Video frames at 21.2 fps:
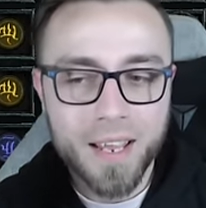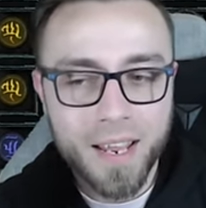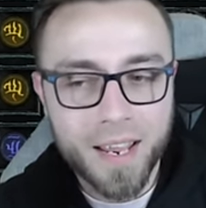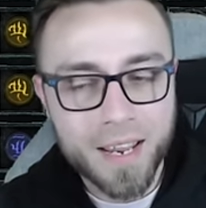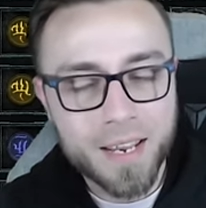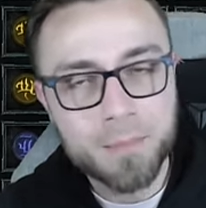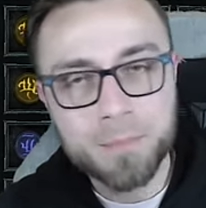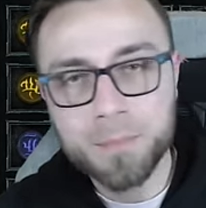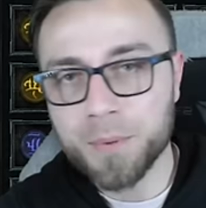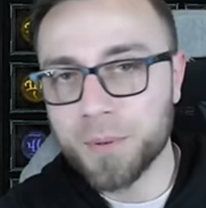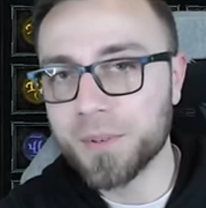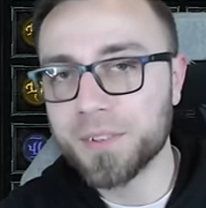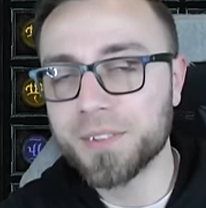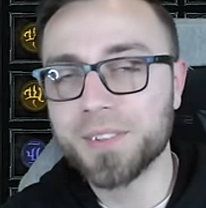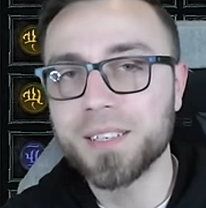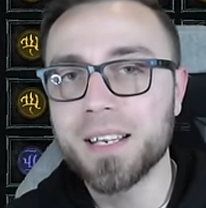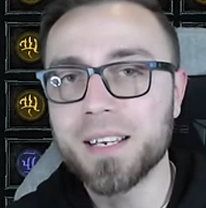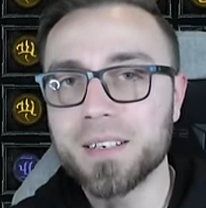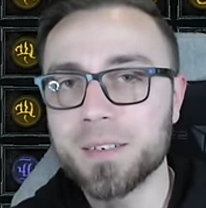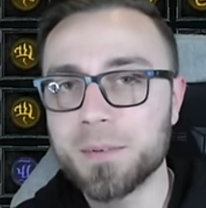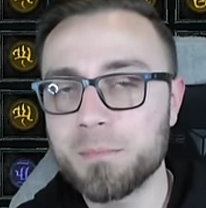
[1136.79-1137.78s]
eight
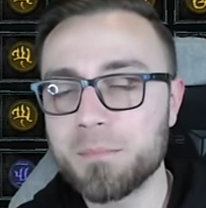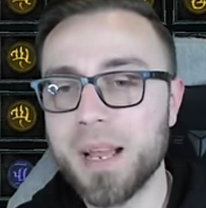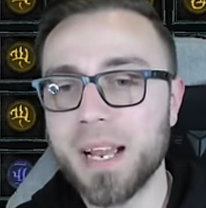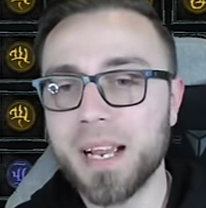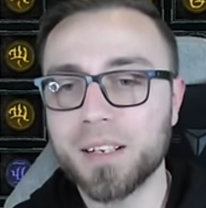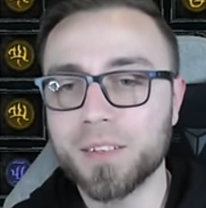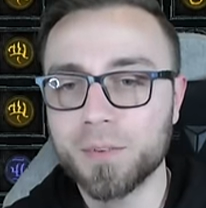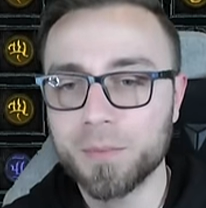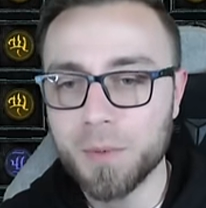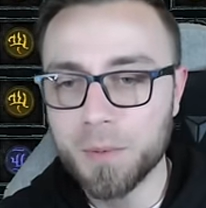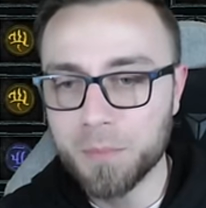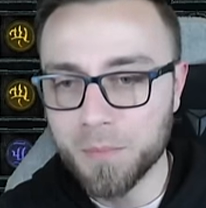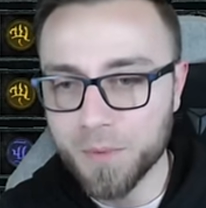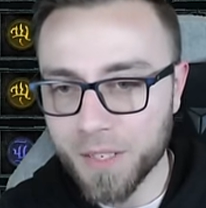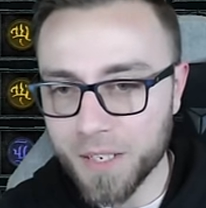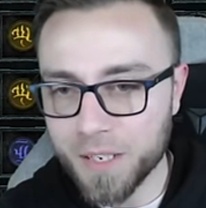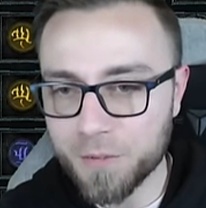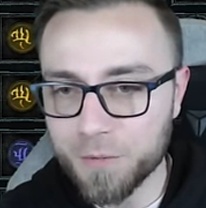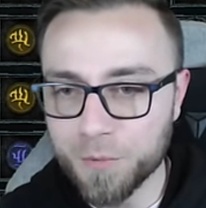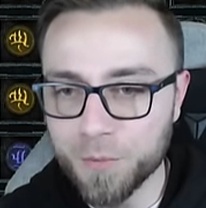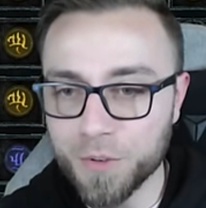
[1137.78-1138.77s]
percent maximum
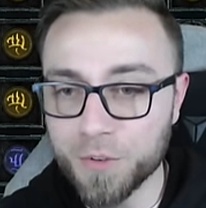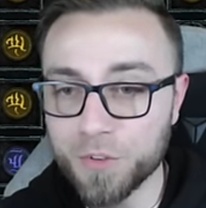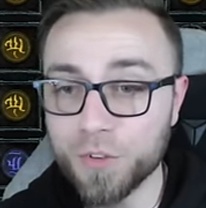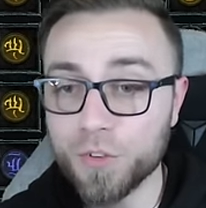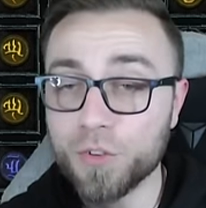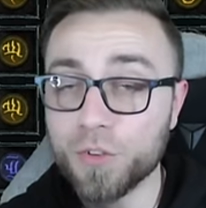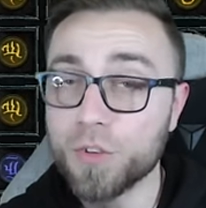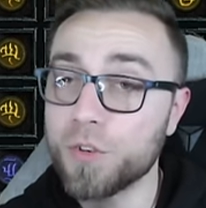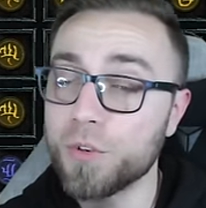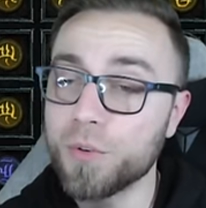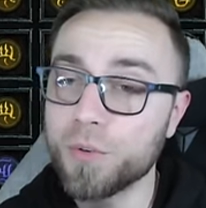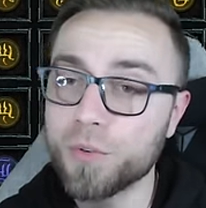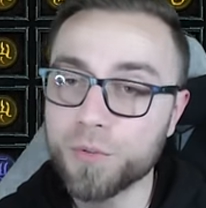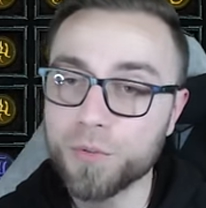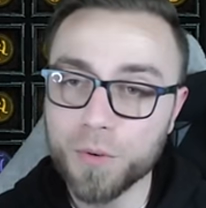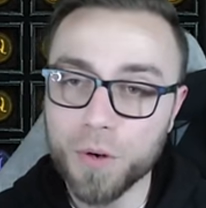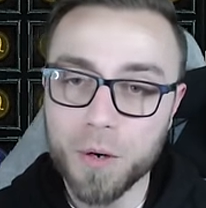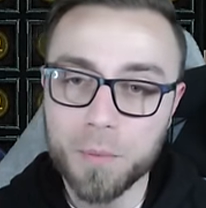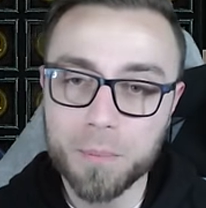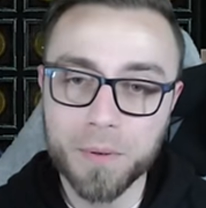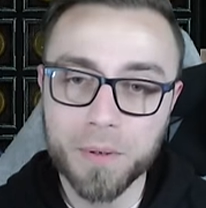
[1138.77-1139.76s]
life, which is huge
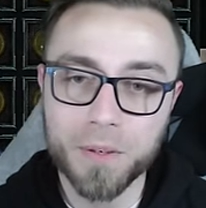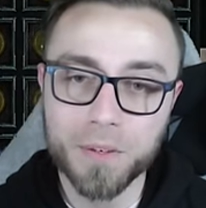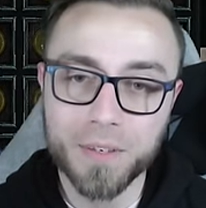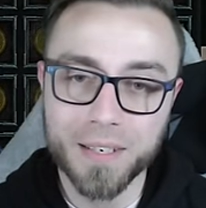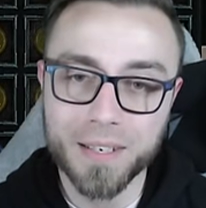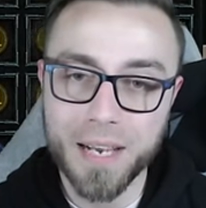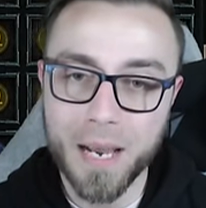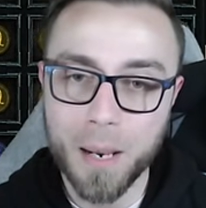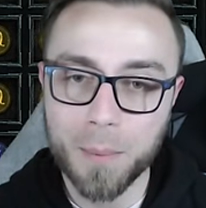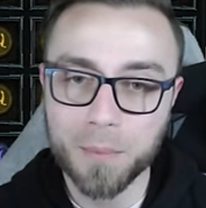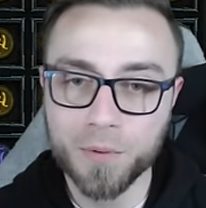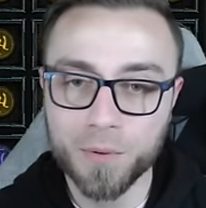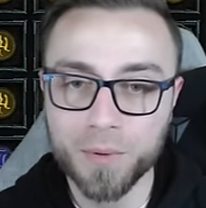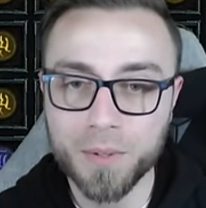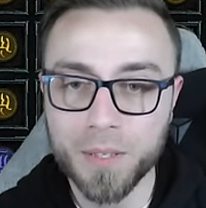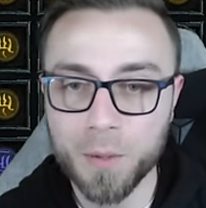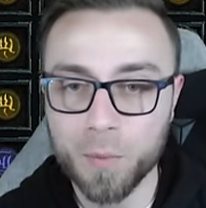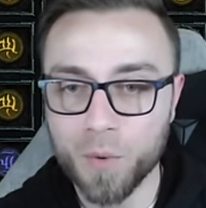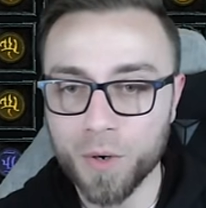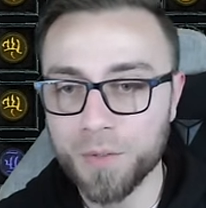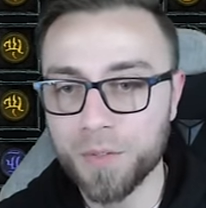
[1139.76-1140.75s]
for our build and
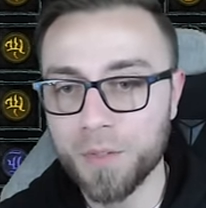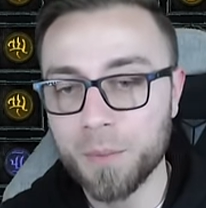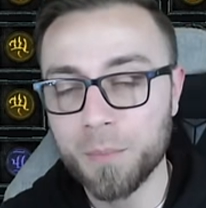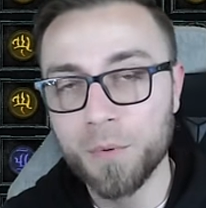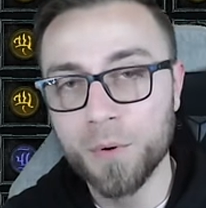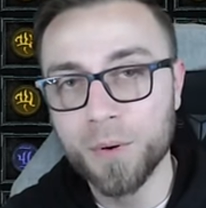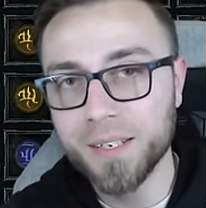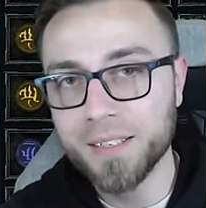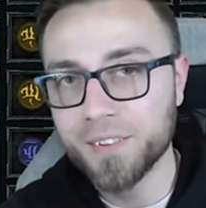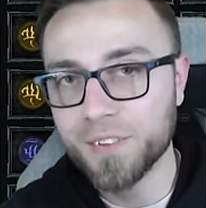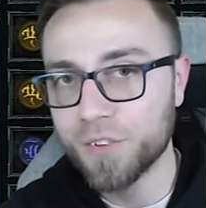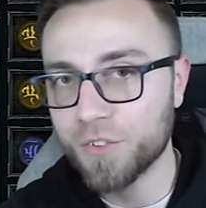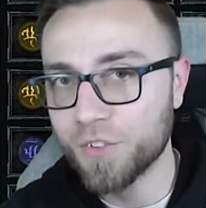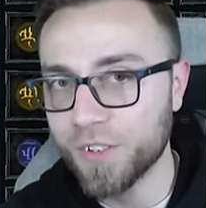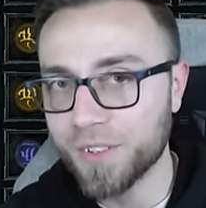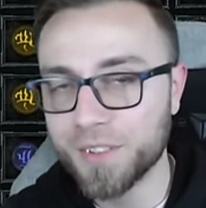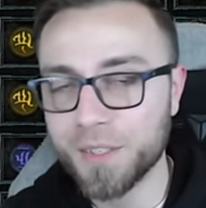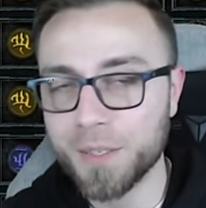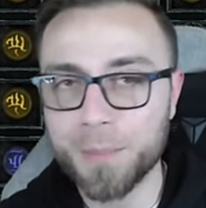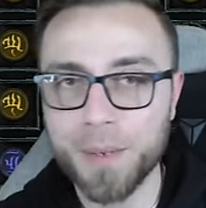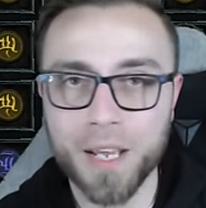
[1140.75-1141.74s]
absolutely worth the points
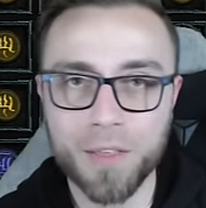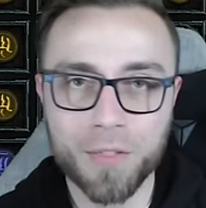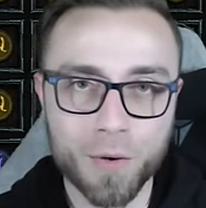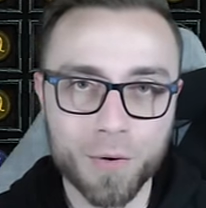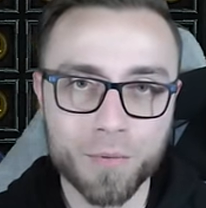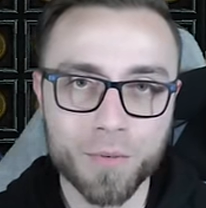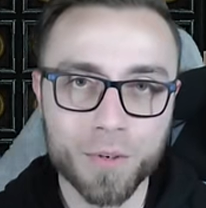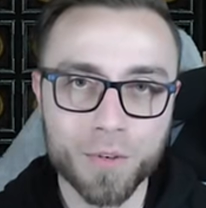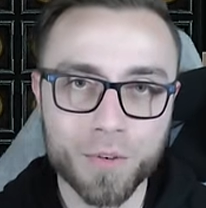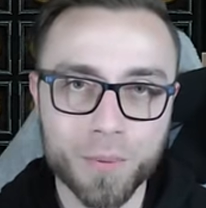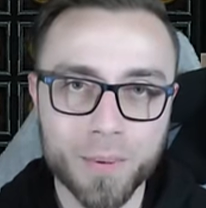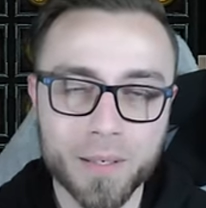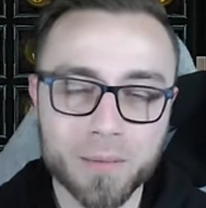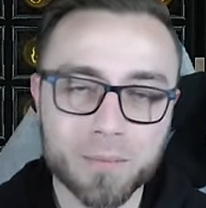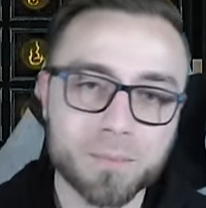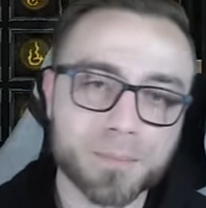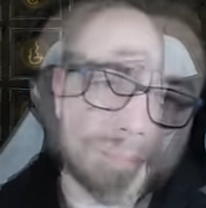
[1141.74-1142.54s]
just to path over to it.